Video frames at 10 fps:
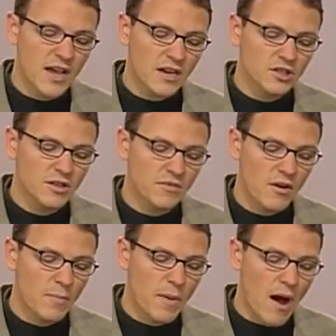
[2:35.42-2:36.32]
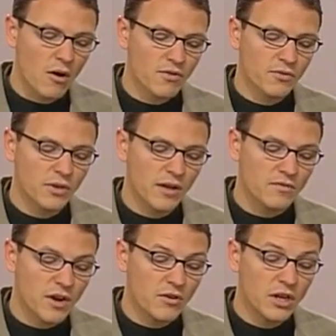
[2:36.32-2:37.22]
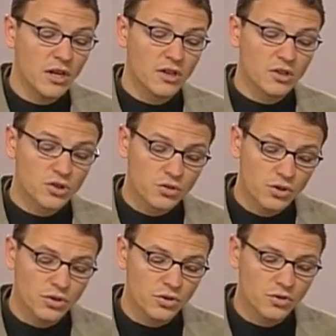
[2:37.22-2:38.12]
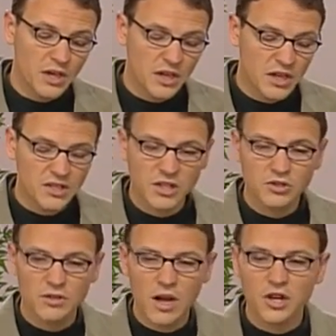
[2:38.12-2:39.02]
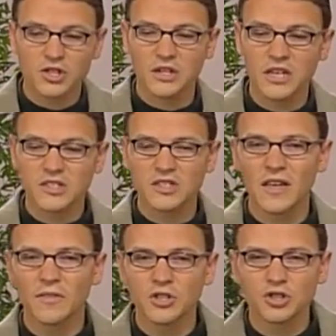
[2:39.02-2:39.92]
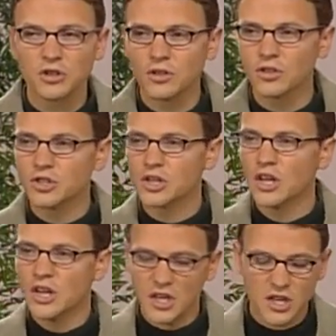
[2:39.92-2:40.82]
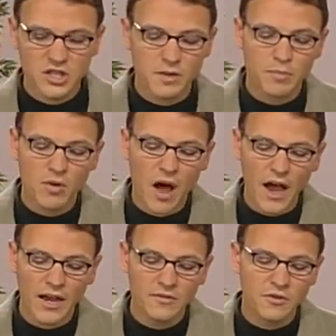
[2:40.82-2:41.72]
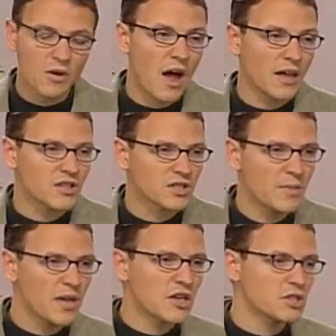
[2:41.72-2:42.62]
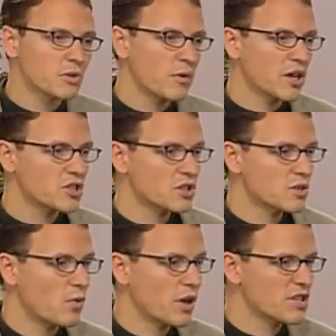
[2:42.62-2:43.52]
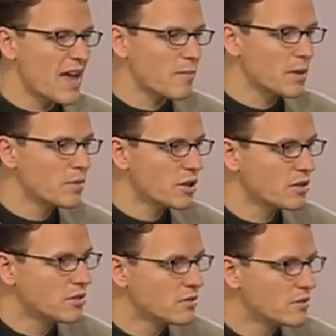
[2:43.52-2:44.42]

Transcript: actually very powerful and very true in his introduction. He said the church is the bride of Christ. Let me ask you a question this morning Is that biblical?